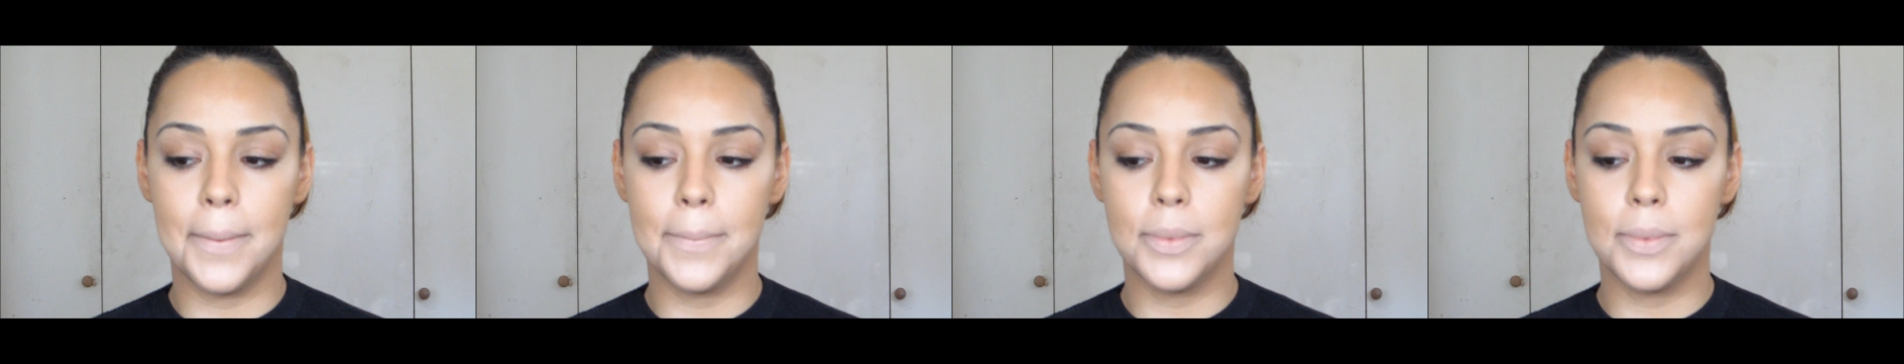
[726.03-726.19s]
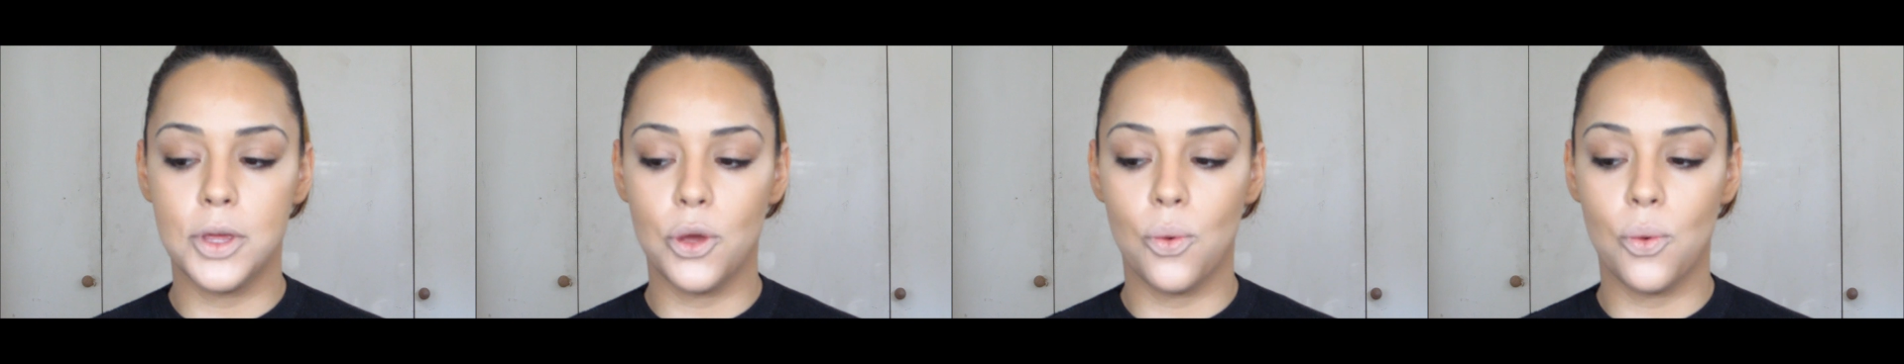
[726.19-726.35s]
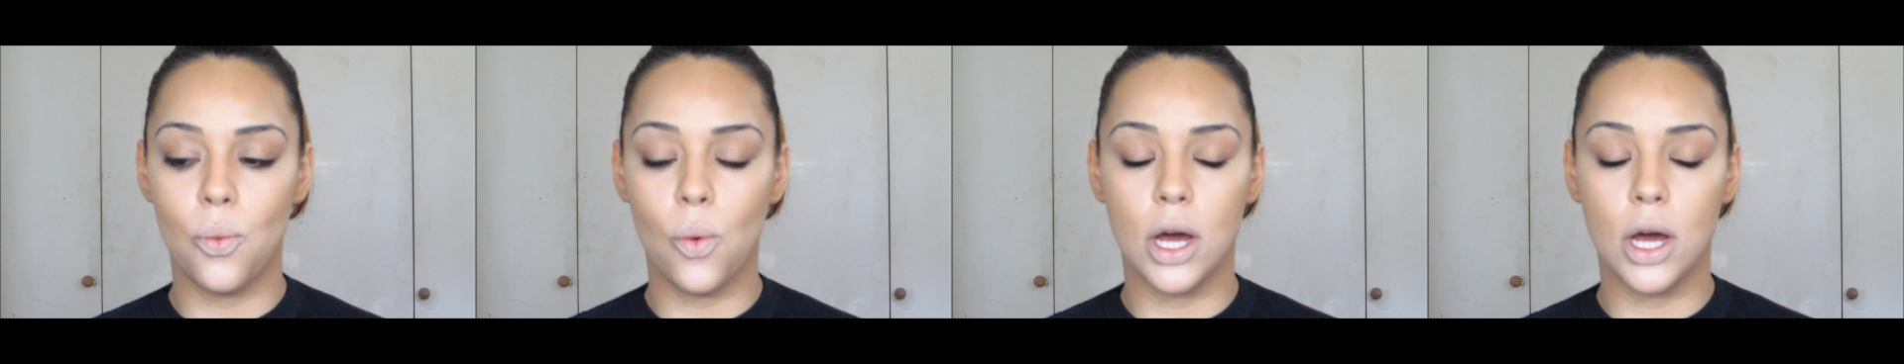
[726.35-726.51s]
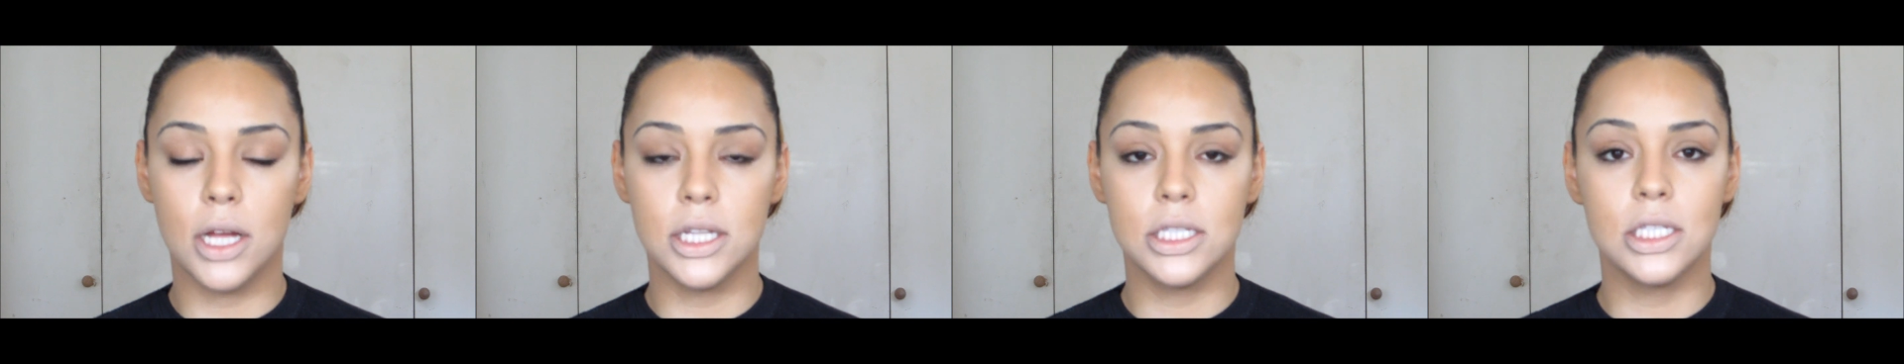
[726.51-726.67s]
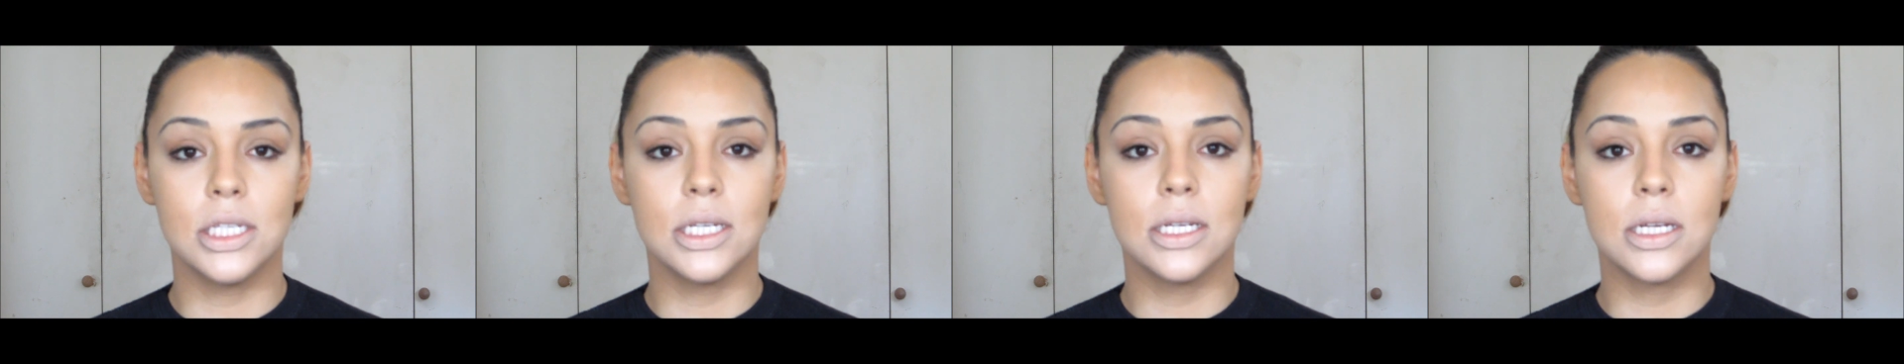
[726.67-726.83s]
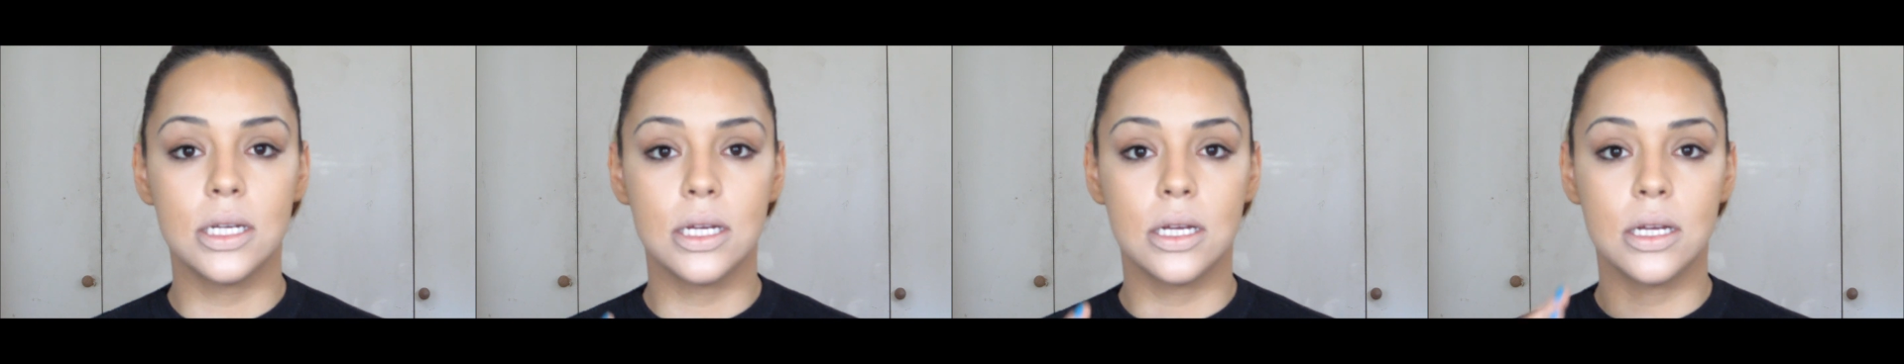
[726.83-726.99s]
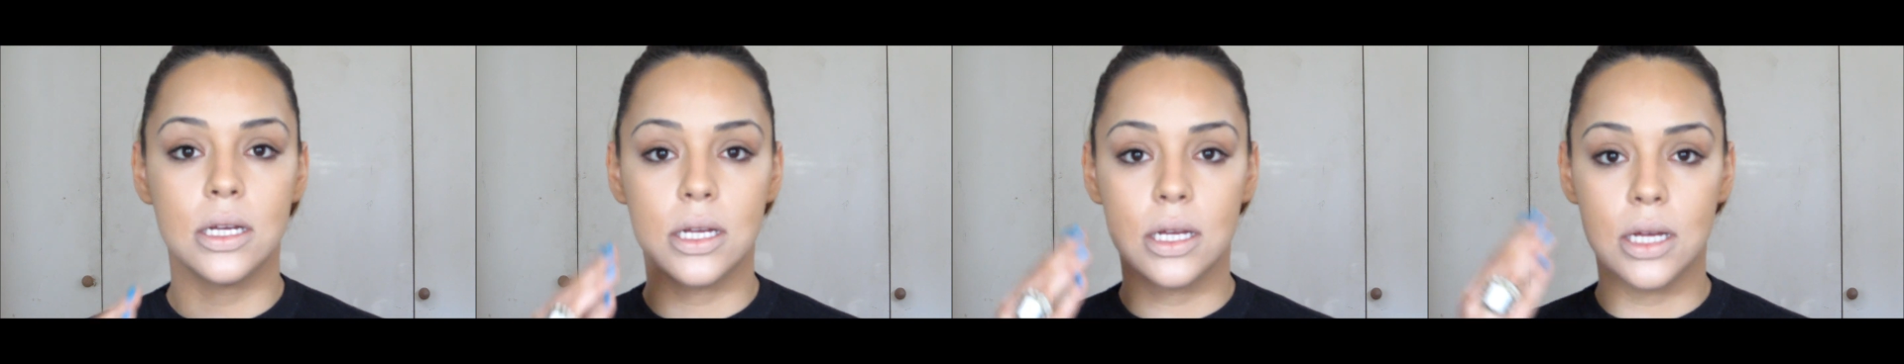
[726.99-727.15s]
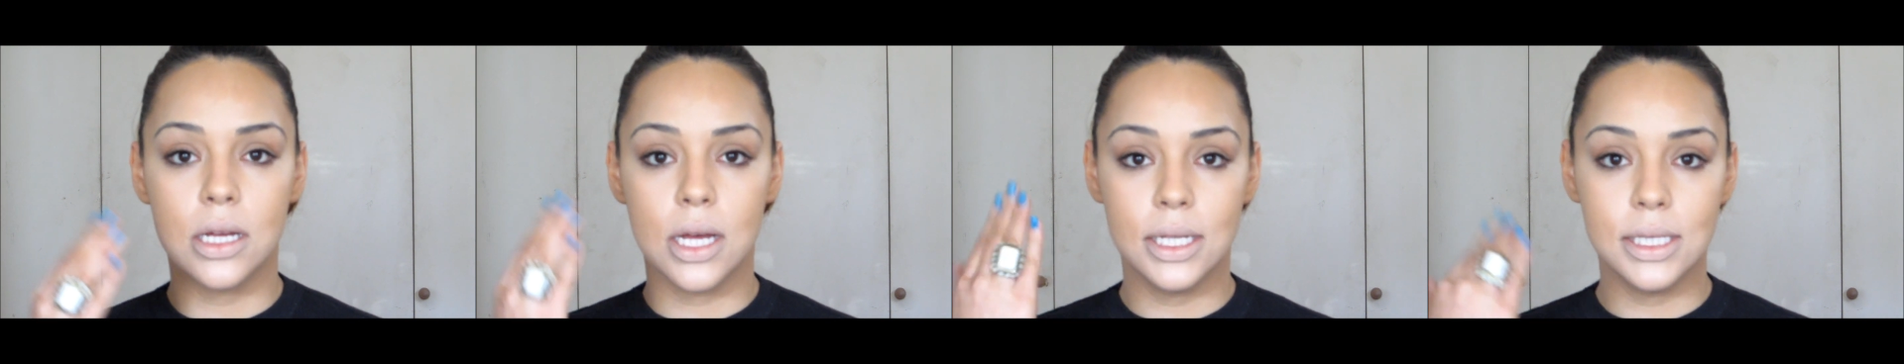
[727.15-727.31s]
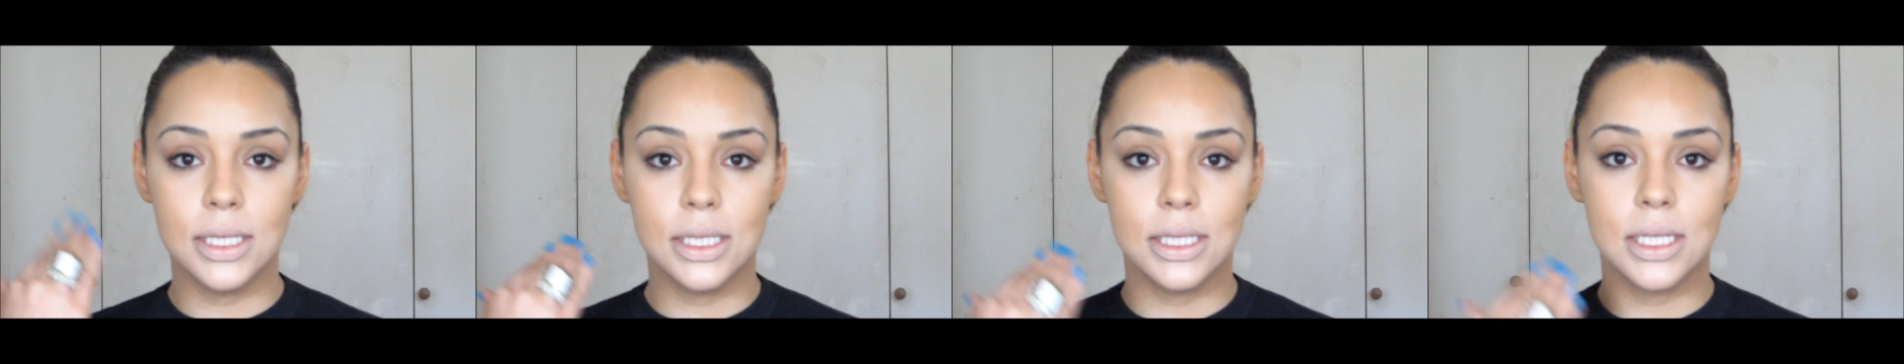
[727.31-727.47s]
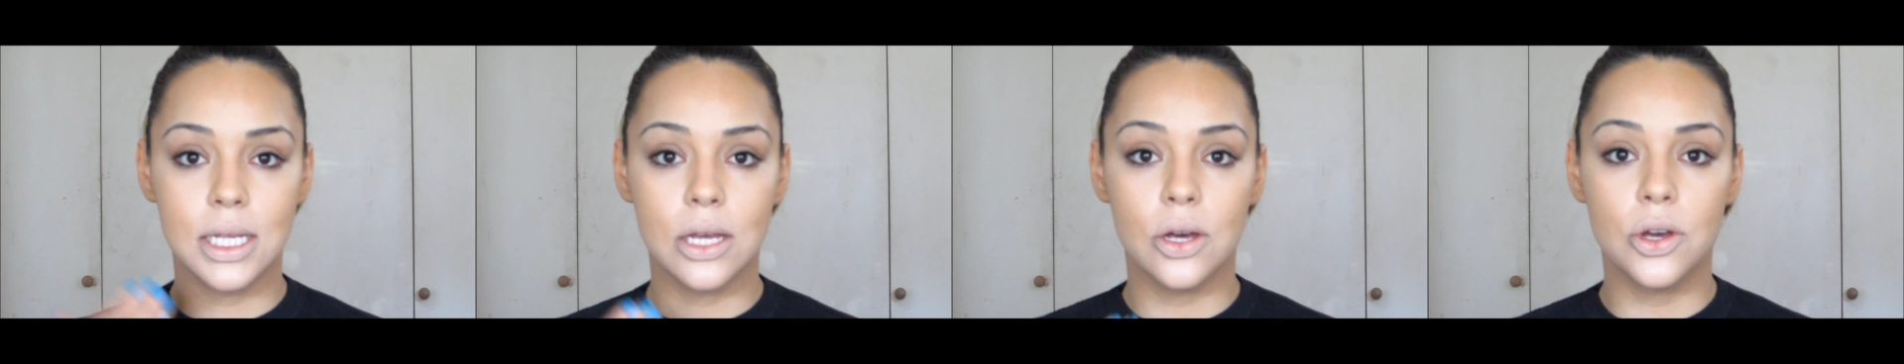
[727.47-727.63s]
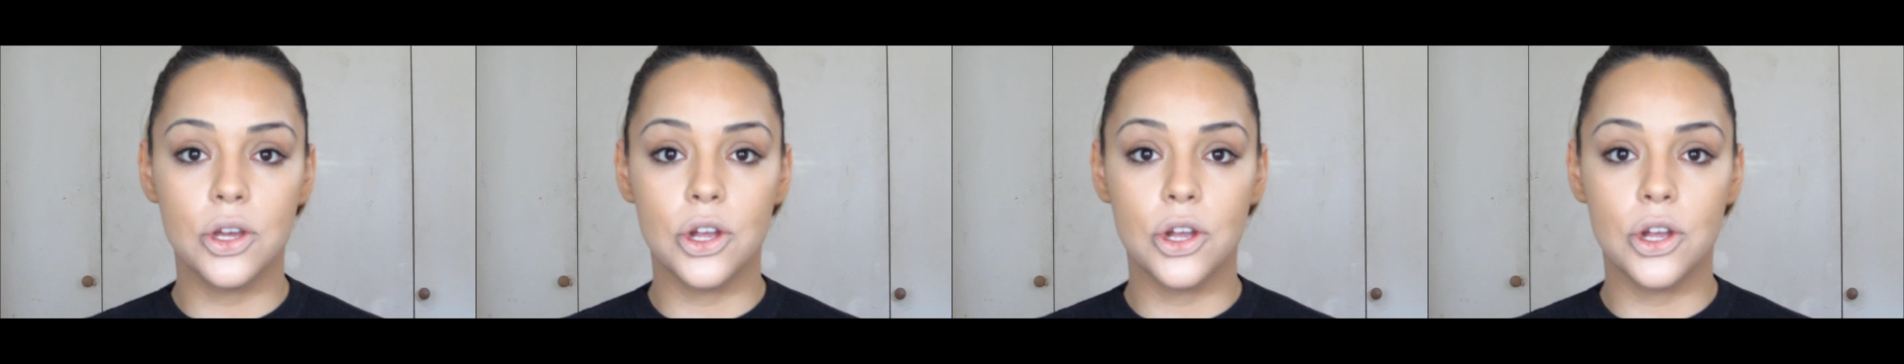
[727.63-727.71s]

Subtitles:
you want to conceal